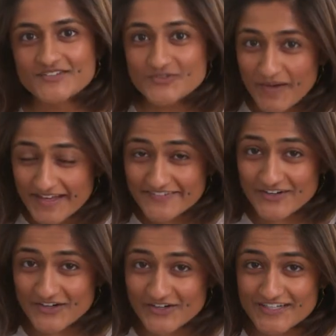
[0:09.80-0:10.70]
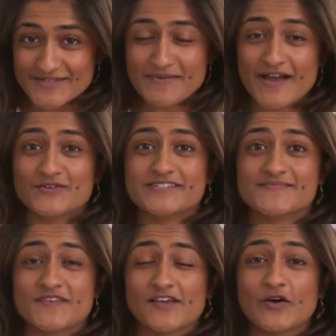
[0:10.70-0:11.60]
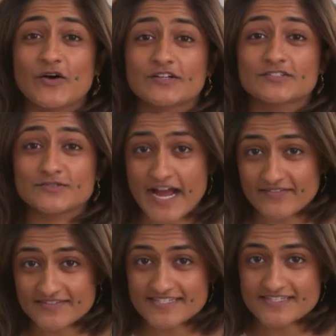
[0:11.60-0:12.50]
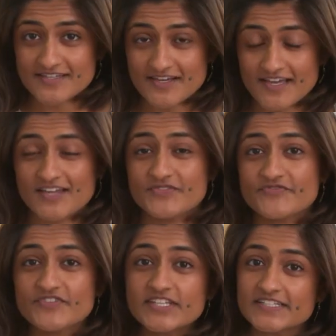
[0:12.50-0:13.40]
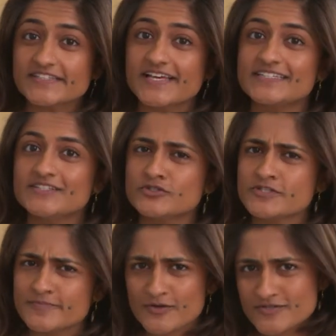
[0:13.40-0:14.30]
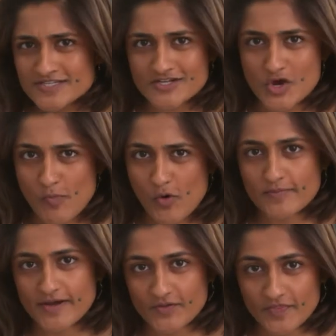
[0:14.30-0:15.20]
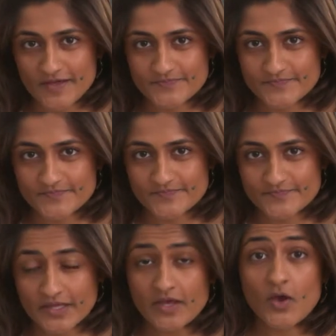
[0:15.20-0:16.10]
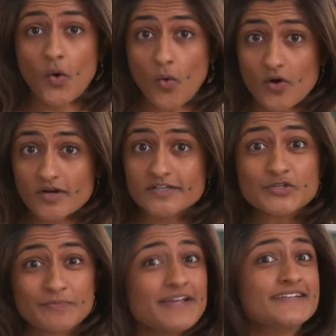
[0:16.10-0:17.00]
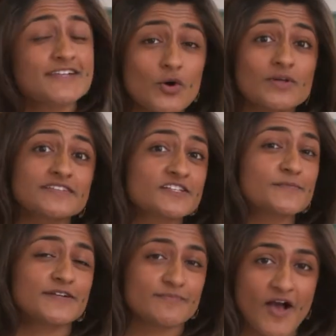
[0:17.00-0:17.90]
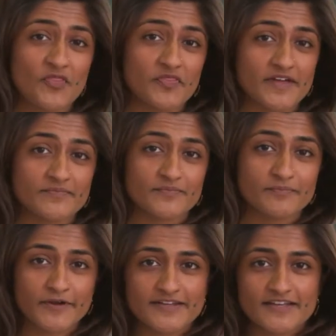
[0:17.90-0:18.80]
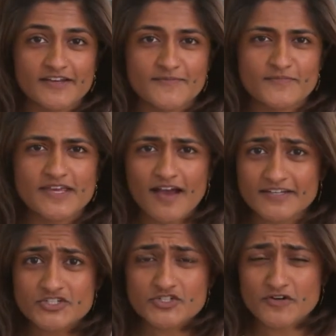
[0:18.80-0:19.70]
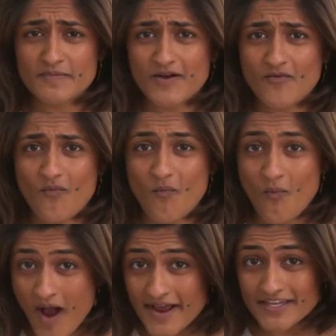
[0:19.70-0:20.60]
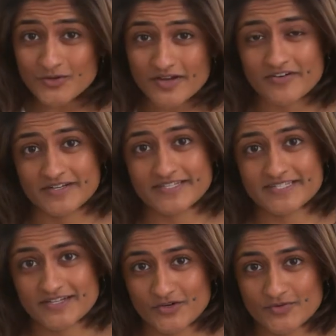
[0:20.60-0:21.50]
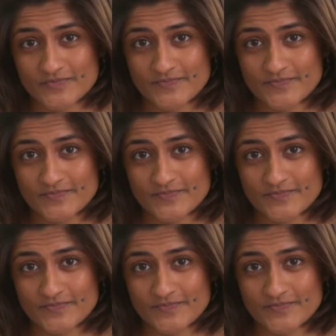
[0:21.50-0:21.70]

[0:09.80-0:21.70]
You might have heard about something called graphs and feel like you're supposed to know more about them. Or you might know a little bit about them, but be unsure about why you'd ever need to know.